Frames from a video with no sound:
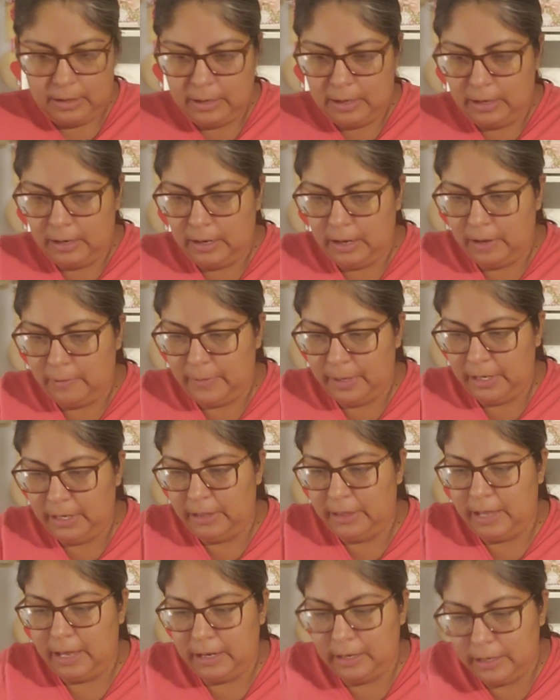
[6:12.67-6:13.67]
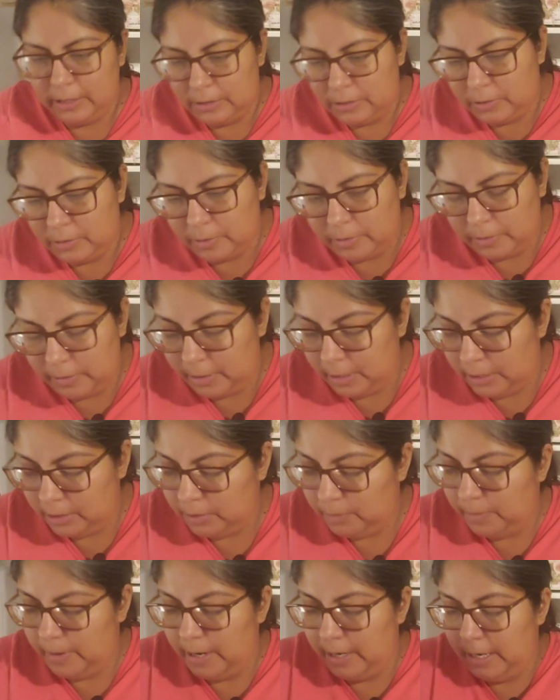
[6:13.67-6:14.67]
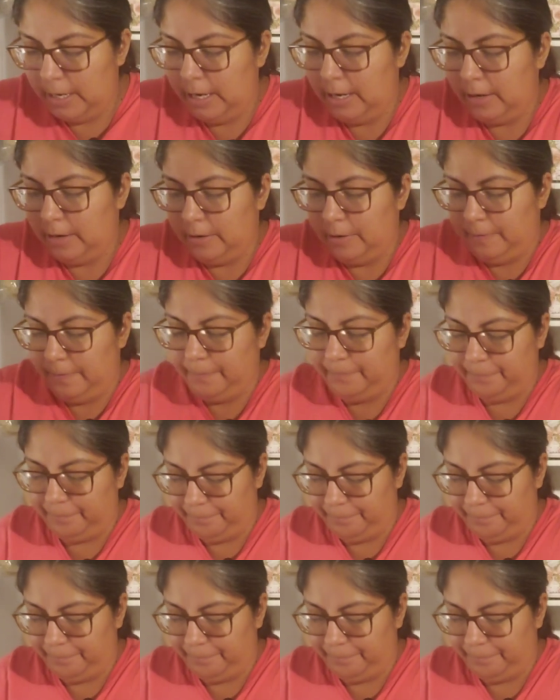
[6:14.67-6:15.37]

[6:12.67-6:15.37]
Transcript: and how many that is. So it's right here. And